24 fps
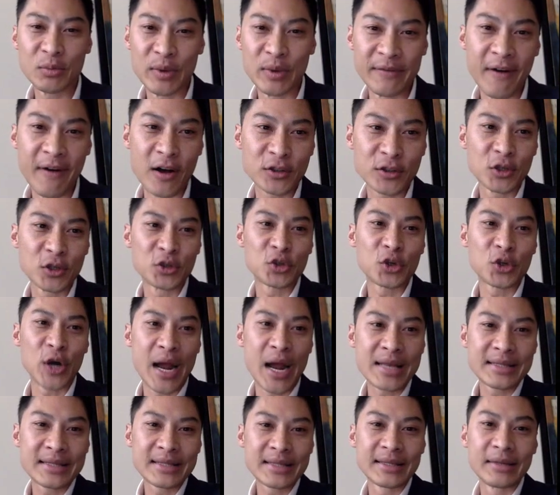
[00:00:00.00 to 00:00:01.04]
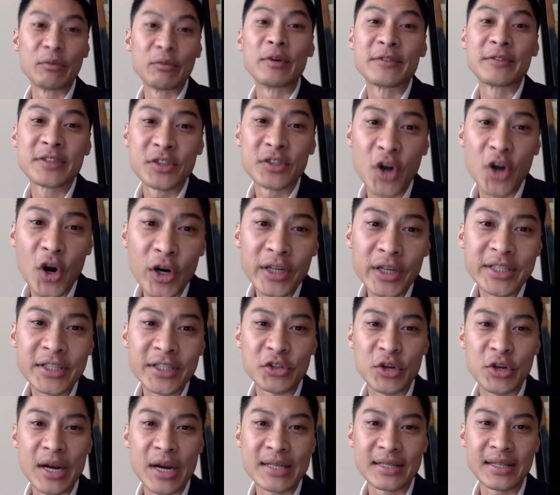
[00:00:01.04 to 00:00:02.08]
we've started to
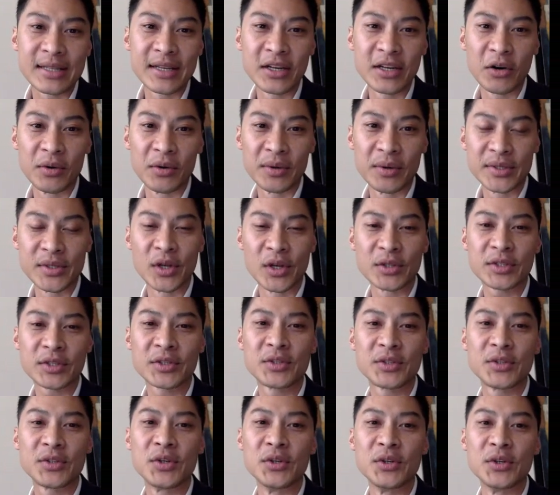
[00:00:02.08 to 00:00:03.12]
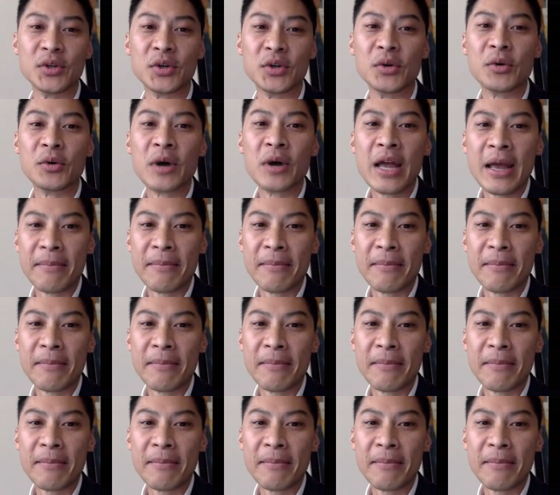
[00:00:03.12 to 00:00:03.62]
translate our results to